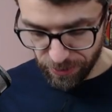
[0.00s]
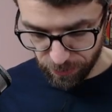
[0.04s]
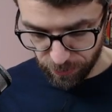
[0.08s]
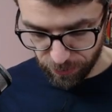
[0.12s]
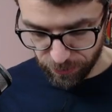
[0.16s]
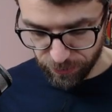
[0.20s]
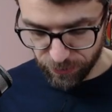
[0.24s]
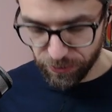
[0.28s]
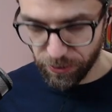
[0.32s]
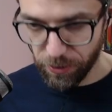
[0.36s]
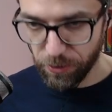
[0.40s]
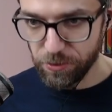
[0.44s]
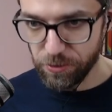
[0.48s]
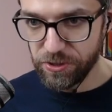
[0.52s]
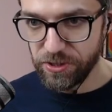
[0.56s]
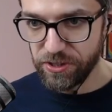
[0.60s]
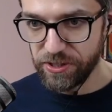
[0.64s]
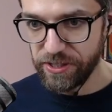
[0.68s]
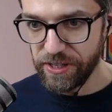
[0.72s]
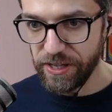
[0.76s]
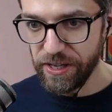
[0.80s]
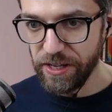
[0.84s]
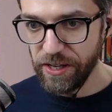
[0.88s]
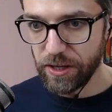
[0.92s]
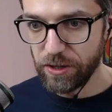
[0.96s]
Control
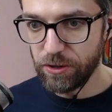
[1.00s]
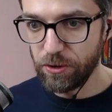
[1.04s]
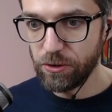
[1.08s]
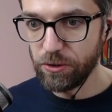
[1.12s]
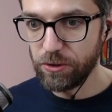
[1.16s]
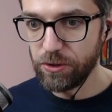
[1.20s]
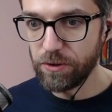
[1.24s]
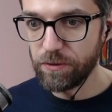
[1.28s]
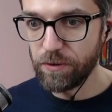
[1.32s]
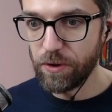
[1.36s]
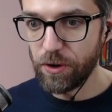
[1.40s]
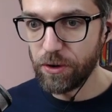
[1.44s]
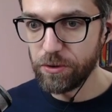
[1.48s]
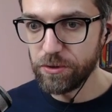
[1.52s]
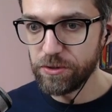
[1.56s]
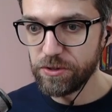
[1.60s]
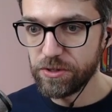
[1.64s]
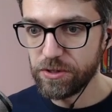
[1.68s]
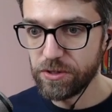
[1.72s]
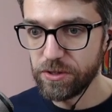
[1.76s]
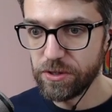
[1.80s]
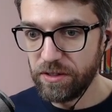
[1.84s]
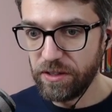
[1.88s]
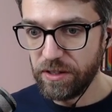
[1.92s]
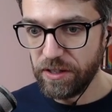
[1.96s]
C, click on the
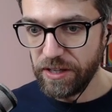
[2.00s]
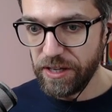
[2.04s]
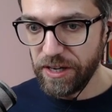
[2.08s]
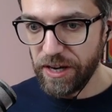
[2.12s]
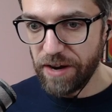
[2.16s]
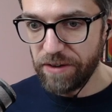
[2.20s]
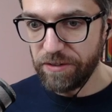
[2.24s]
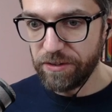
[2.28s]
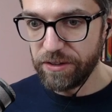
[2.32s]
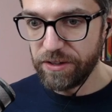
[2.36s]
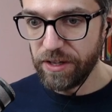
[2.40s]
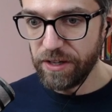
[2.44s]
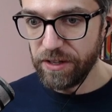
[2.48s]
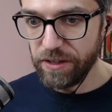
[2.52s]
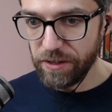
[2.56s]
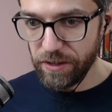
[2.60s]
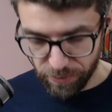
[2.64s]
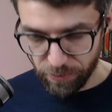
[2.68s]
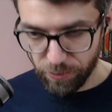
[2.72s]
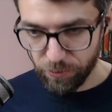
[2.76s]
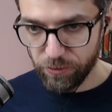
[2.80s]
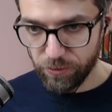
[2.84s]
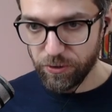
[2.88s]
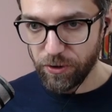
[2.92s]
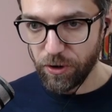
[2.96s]
roads, delete everything,
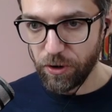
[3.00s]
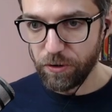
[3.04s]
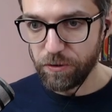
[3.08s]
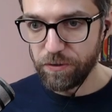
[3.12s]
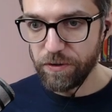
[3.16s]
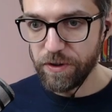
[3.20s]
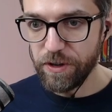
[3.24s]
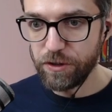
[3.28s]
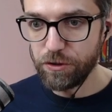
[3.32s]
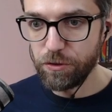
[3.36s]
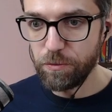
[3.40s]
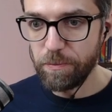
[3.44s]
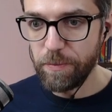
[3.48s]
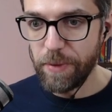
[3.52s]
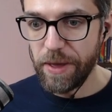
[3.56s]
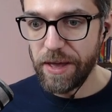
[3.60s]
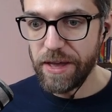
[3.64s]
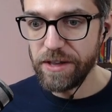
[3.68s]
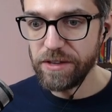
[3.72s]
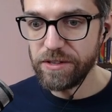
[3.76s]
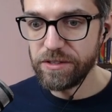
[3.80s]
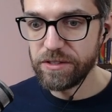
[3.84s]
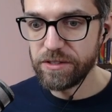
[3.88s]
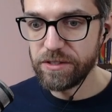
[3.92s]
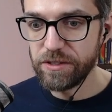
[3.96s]
Control V to
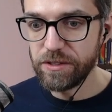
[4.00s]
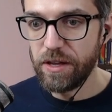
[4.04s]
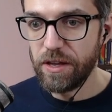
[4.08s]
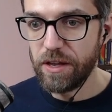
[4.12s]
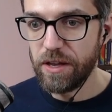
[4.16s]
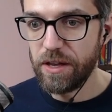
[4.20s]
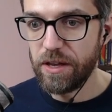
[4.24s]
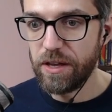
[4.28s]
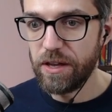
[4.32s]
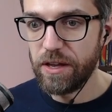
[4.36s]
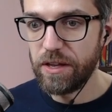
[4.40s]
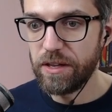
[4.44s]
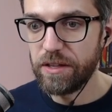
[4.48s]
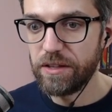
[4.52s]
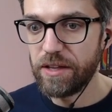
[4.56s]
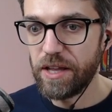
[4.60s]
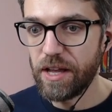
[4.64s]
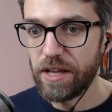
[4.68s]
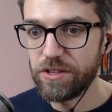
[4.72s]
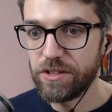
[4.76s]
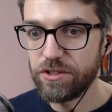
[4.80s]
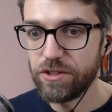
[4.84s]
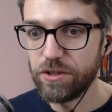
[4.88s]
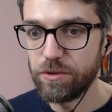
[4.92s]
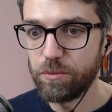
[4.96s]
paste, and
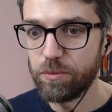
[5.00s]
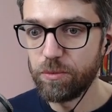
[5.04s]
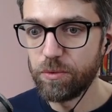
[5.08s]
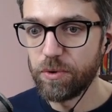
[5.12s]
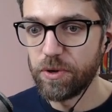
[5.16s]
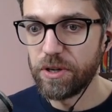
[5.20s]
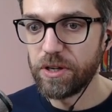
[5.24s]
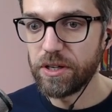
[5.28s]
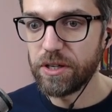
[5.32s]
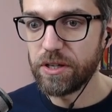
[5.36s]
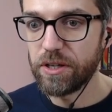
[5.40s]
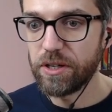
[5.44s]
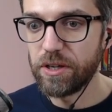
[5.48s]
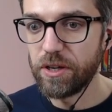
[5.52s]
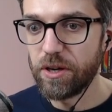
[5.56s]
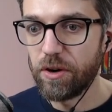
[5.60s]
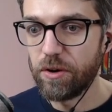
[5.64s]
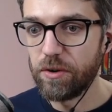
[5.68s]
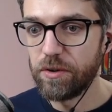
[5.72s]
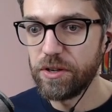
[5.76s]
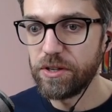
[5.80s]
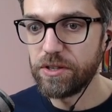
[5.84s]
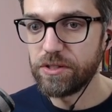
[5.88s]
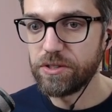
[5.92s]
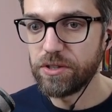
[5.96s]
that should work
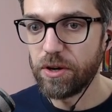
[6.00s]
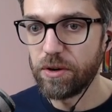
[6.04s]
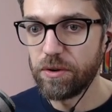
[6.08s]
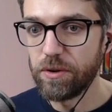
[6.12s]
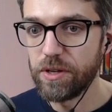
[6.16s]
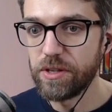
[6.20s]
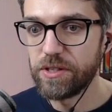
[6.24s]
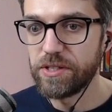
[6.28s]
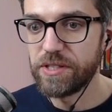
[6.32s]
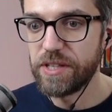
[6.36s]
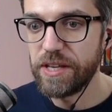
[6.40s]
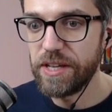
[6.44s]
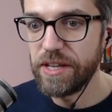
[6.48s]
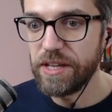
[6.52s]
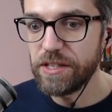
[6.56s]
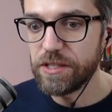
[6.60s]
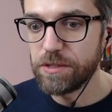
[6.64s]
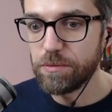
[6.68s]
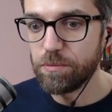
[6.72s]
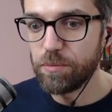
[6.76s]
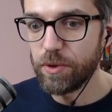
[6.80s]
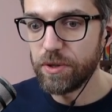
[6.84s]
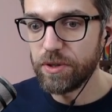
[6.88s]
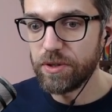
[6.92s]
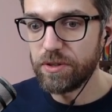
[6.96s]
on its own as it is,
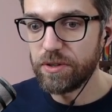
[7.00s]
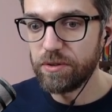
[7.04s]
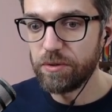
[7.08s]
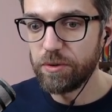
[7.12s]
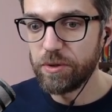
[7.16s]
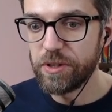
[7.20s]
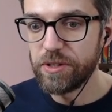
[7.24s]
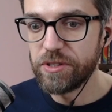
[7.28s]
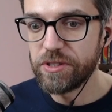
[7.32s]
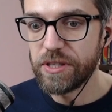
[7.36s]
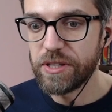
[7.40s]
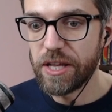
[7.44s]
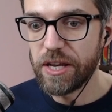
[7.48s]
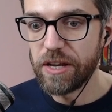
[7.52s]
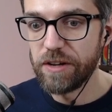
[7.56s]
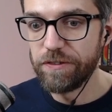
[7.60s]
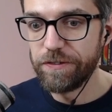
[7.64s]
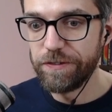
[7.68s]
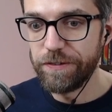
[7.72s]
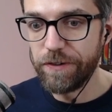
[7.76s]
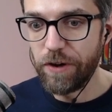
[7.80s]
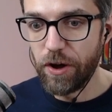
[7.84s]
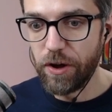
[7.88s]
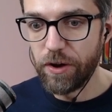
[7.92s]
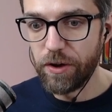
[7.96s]
but instead of
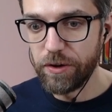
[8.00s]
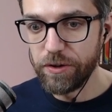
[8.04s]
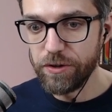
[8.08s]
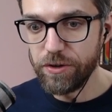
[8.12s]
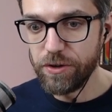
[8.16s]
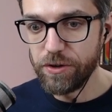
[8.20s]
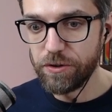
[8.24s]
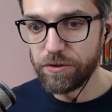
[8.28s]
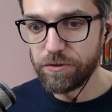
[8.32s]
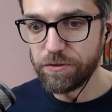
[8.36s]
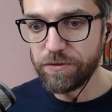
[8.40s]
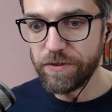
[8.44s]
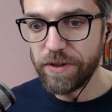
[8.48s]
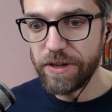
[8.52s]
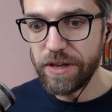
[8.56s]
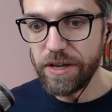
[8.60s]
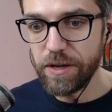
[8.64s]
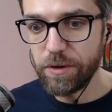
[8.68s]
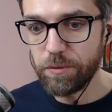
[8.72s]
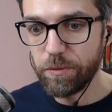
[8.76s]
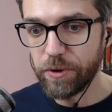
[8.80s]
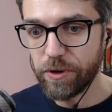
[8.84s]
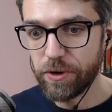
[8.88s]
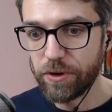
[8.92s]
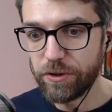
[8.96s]

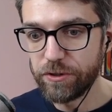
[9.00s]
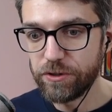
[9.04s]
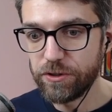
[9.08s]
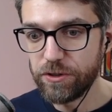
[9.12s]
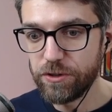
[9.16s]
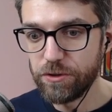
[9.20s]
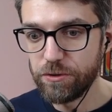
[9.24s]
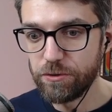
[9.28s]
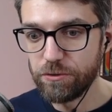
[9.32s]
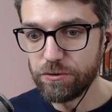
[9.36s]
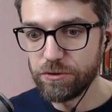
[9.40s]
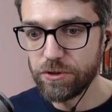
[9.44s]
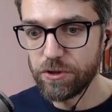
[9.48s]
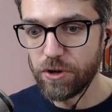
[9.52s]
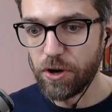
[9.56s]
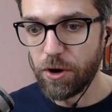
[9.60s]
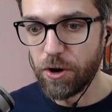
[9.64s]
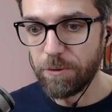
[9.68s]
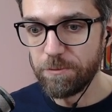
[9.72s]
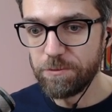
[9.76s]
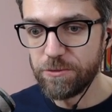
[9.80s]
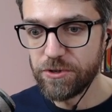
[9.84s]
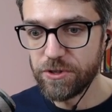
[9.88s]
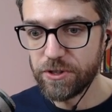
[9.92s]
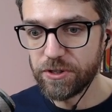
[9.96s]
UV, we're going to use
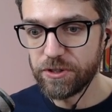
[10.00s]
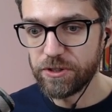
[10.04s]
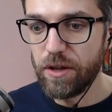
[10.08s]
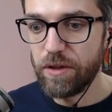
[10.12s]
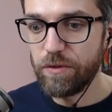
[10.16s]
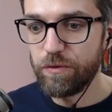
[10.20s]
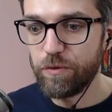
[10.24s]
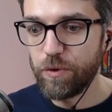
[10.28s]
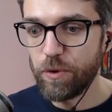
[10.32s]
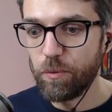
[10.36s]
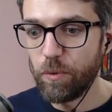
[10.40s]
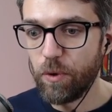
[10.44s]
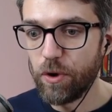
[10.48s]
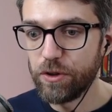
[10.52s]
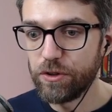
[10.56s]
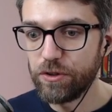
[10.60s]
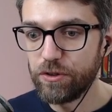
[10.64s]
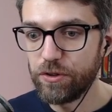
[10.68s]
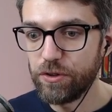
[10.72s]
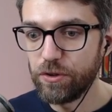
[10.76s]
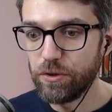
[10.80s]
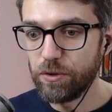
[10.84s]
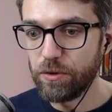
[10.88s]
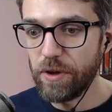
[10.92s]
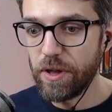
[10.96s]
object. If we want
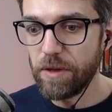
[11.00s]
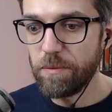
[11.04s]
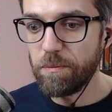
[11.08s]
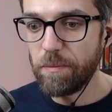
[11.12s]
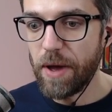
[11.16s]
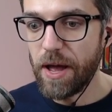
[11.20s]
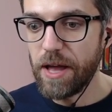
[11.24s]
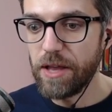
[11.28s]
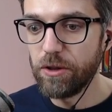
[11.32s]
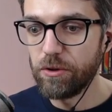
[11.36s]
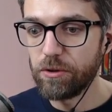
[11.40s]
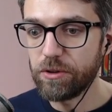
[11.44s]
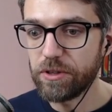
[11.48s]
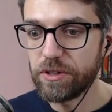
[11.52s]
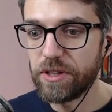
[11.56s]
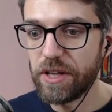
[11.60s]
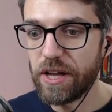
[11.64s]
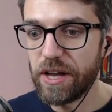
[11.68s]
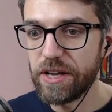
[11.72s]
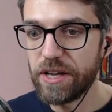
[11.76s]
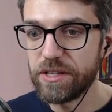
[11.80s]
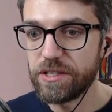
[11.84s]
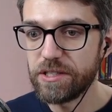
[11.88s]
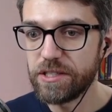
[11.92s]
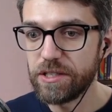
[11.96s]
to, it might look
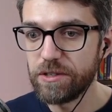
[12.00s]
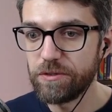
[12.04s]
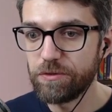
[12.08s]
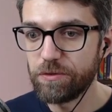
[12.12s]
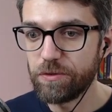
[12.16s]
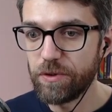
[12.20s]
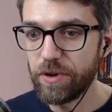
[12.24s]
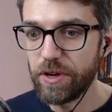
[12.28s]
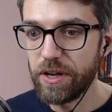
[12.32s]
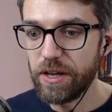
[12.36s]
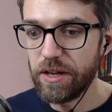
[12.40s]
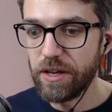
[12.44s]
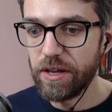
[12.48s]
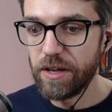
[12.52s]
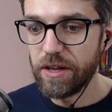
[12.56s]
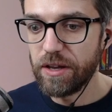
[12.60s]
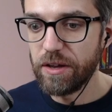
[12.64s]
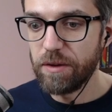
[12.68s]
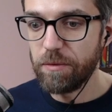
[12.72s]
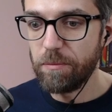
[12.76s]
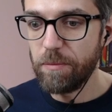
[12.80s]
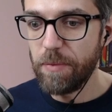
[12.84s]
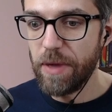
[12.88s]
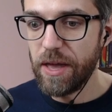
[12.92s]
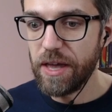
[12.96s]
nice if we
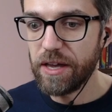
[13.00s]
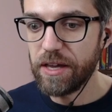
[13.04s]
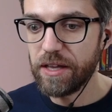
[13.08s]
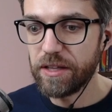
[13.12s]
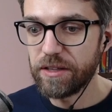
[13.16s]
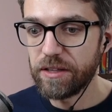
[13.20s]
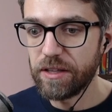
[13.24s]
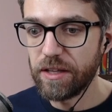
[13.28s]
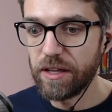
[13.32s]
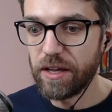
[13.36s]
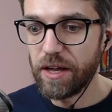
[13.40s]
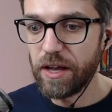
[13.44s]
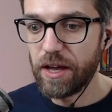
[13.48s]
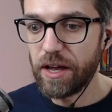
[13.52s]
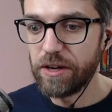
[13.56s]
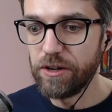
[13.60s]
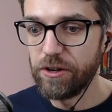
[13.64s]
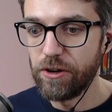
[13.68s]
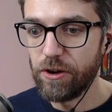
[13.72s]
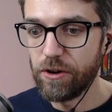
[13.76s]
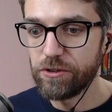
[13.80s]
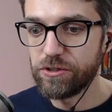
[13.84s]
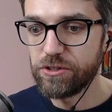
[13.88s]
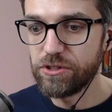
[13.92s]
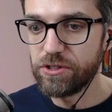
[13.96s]
make it a
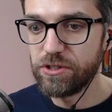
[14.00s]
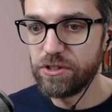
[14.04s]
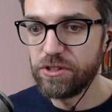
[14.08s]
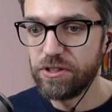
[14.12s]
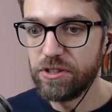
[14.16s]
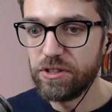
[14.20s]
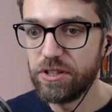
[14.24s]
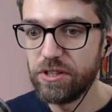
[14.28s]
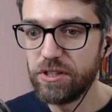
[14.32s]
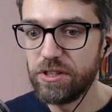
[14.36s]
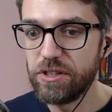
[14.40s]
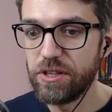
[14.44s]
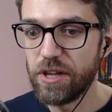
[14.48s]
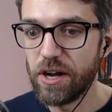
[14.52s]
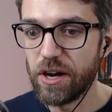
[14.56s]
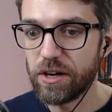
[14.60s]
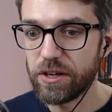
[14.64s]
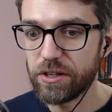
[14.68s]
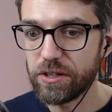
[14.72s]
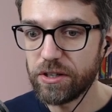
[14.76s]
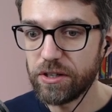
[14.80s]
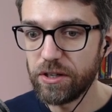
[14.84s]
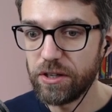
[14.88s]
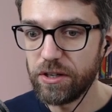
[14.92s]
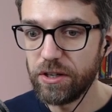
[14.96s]
notch
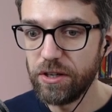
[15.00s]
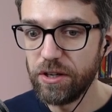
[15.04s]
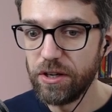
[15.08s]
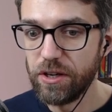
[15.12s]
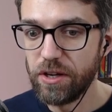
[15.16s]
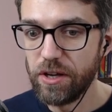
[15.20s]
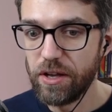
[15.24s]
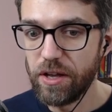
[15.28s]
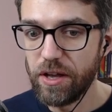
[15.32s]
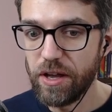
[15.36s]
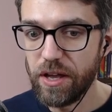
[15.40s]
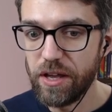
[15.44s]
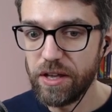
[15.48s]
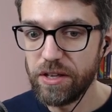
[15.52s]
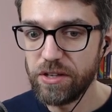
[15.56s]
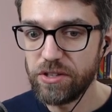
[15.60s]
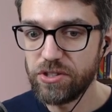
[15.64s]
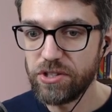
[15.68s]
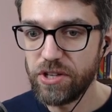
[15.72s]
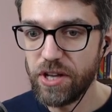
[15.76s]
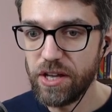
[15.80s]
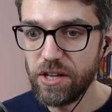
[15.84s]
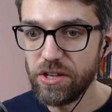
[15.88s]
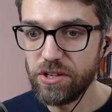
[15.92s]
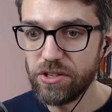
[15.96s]
darker and
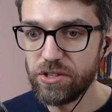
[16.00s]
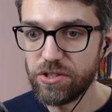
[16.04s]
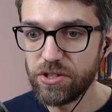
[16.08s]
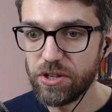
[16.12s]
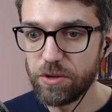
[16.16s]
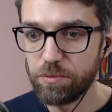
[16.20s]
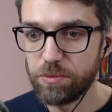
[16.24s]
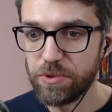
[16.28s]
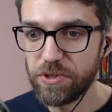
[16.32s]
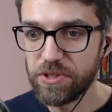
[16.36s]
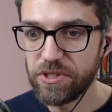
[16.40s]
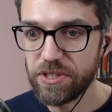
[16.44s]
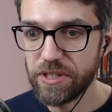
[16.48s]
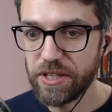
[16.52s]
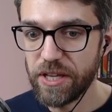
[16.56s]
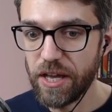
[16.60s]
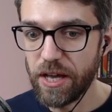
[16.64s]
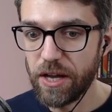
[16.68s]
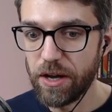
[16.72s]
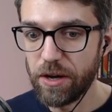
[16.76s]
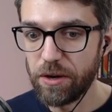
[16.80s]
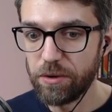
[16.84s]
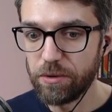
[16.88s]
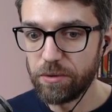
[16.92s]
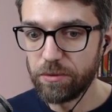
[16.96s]
change up the
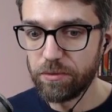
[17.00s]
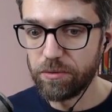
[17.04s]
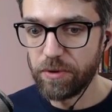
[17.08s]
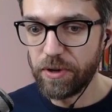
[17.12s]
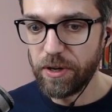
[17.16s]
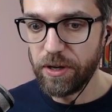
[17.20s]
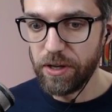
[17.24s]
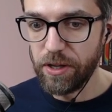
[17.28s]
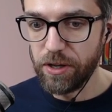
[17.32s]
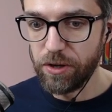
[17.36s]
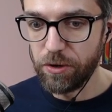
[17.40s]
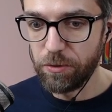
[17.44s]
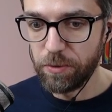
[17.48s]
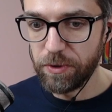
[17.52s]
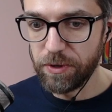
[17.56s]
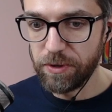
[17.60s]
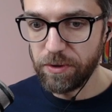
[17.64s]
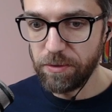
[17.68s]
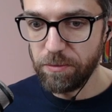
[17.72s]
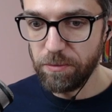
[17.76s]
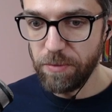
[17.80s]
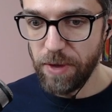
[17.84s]
scale a little bit.